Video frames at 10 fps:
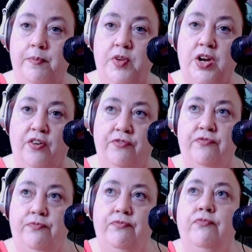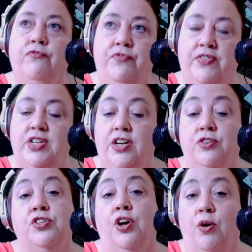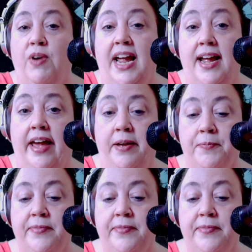you know, 50 years ago reggae.